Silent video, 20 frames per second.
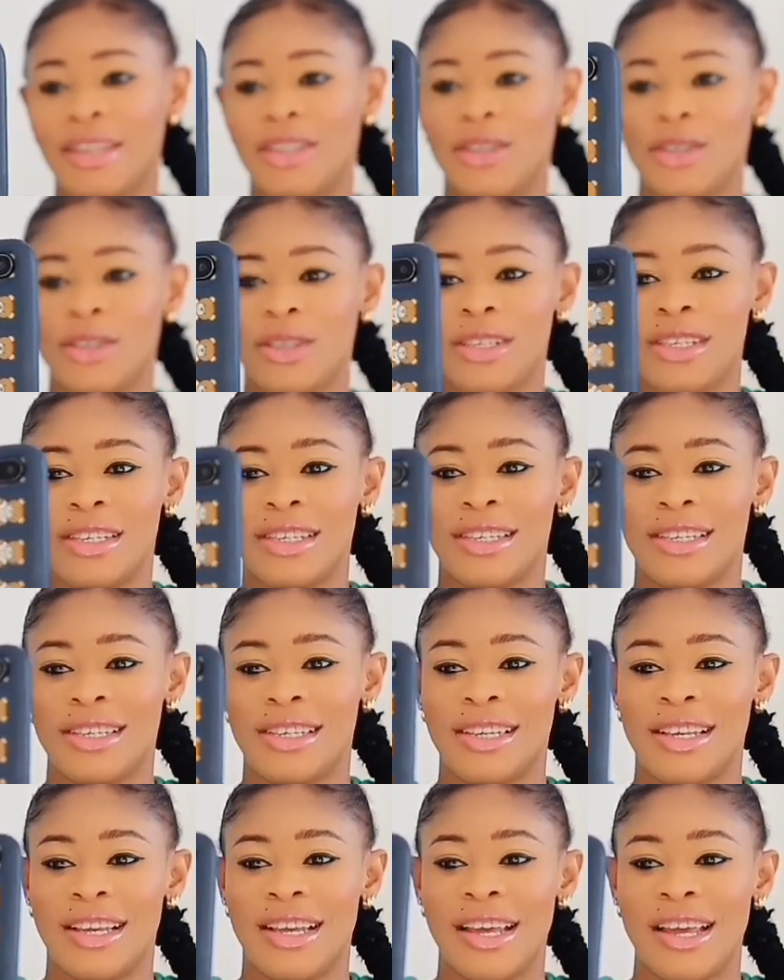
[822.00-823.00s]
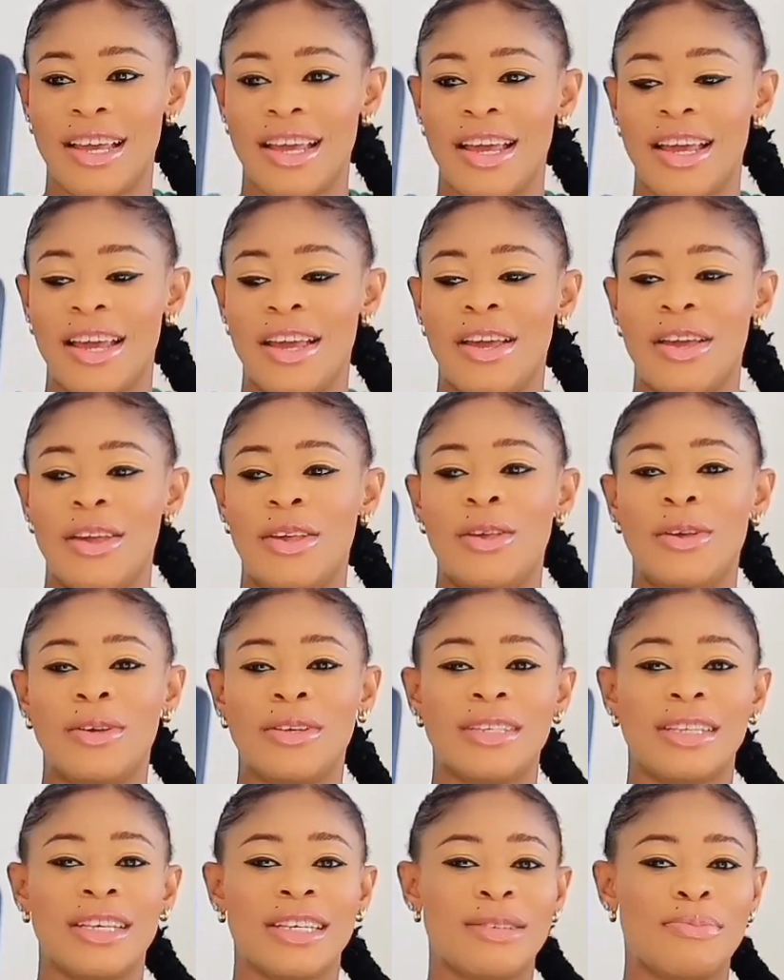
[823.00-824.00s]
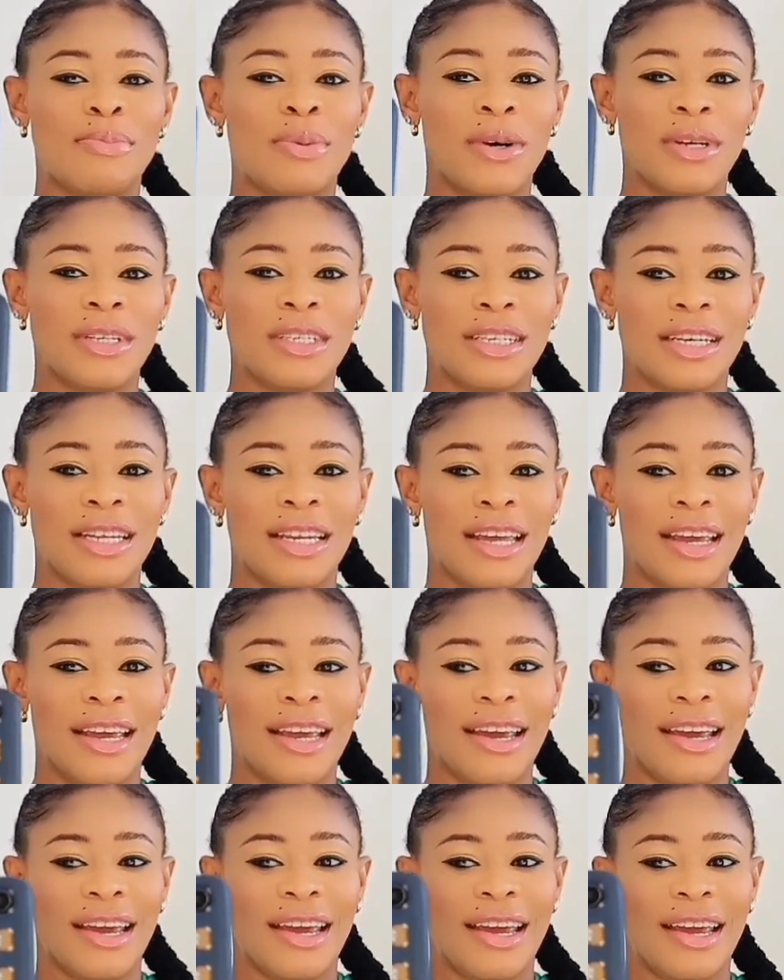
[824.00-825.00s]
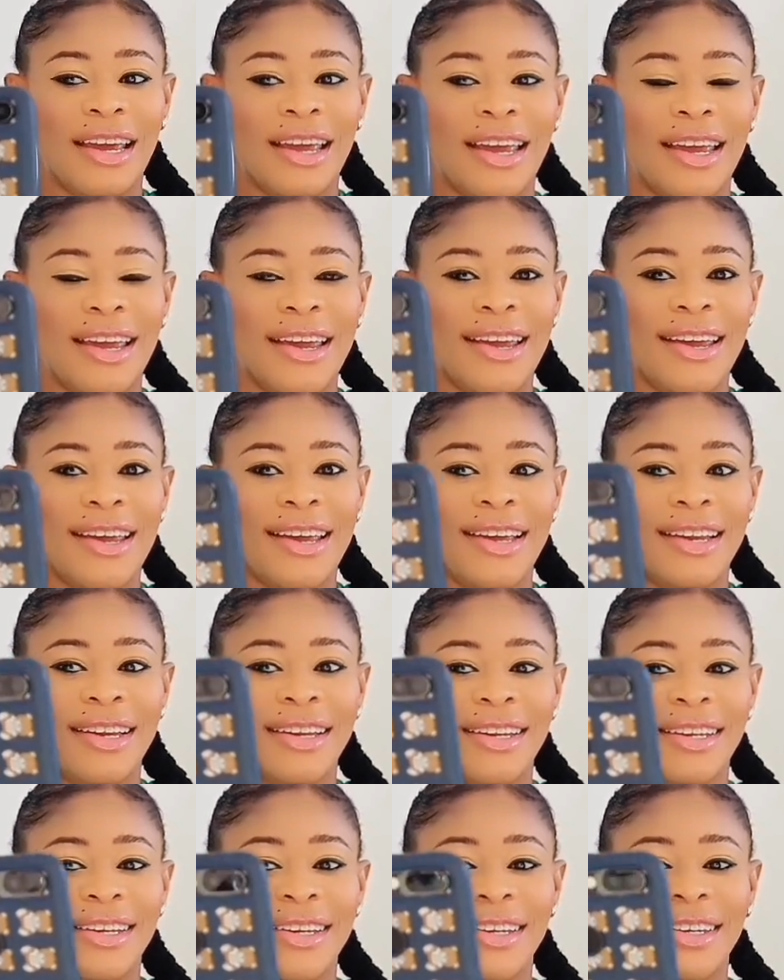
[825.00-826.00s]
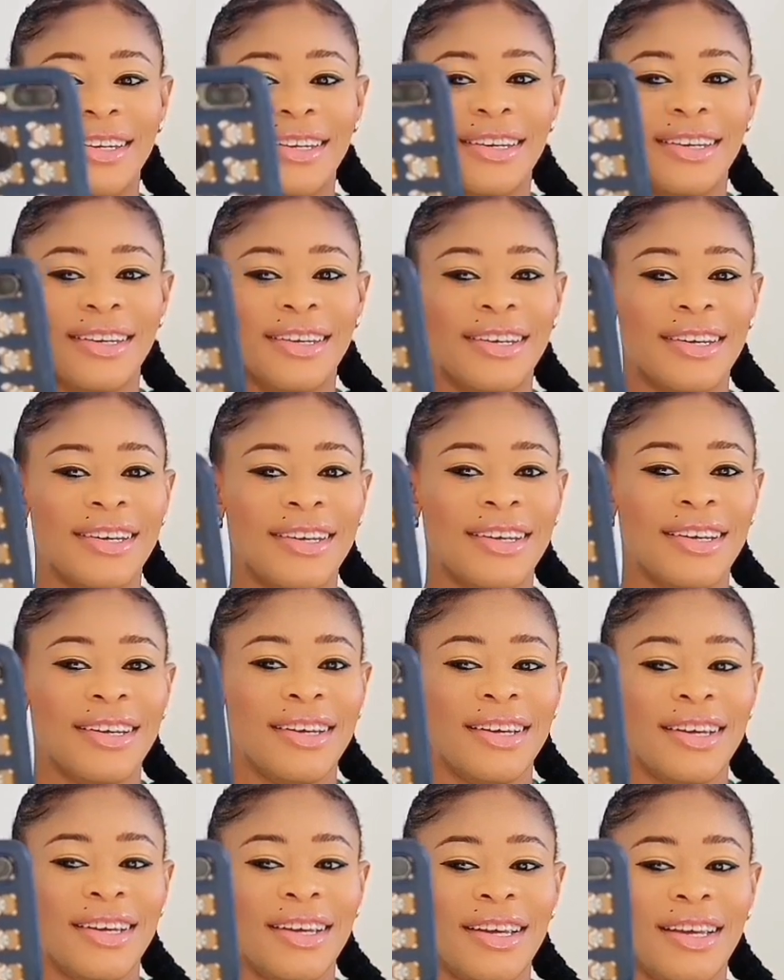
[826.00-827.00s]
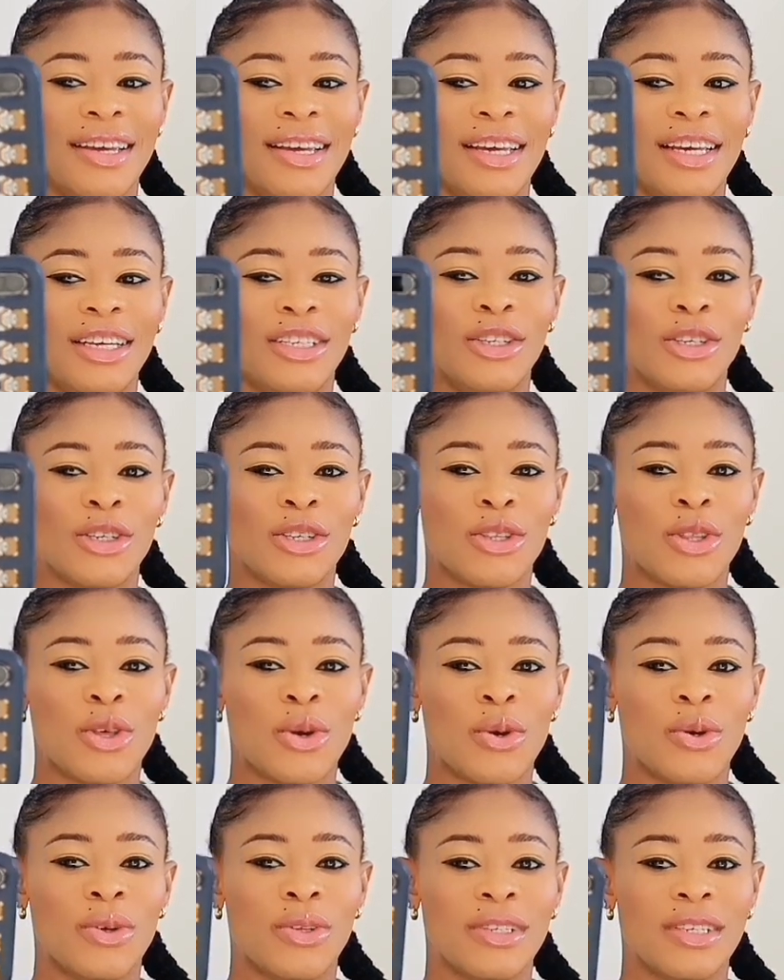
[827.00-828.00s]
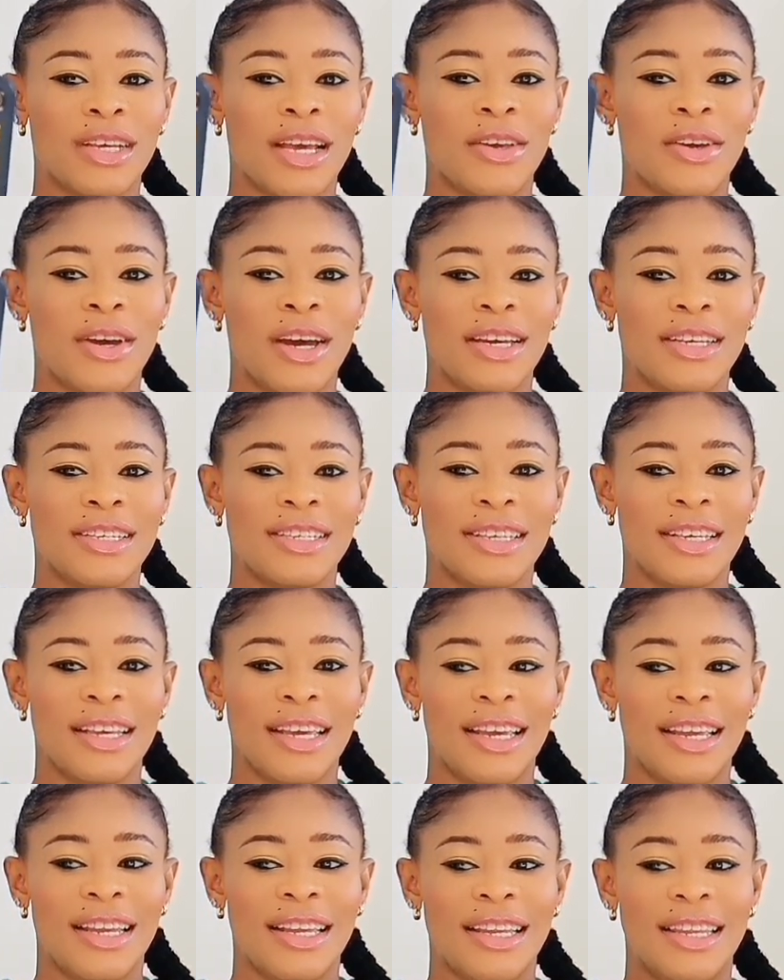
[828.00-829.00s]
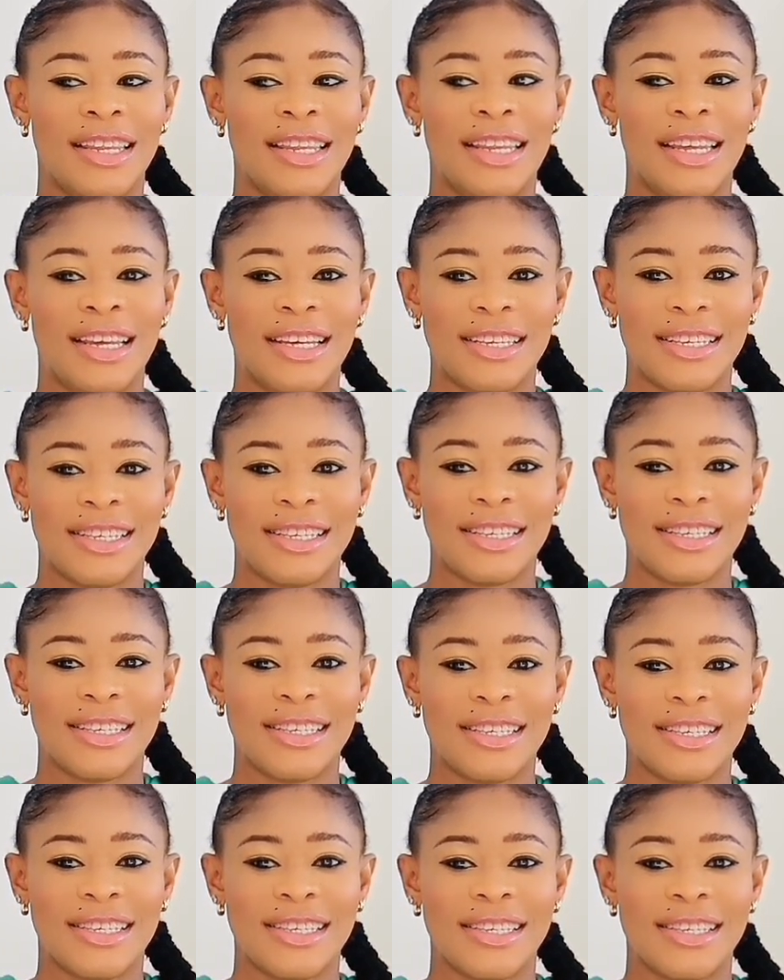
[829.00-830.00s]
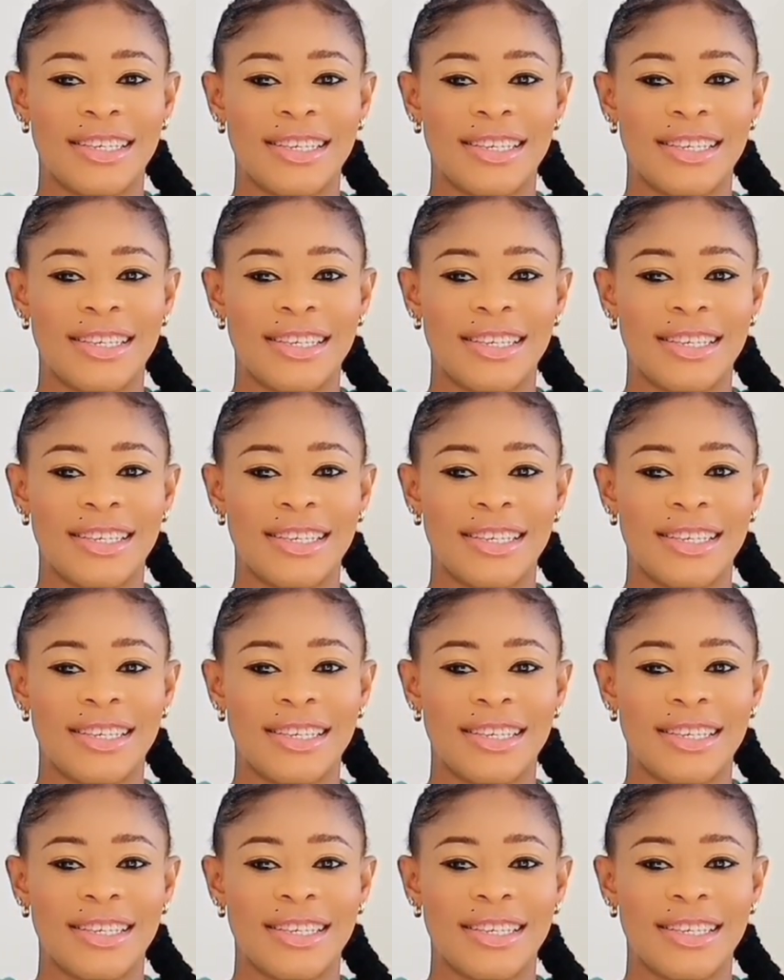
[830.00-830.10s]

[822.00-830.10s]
I just use this button here and it just turns. Are you guys seeing this?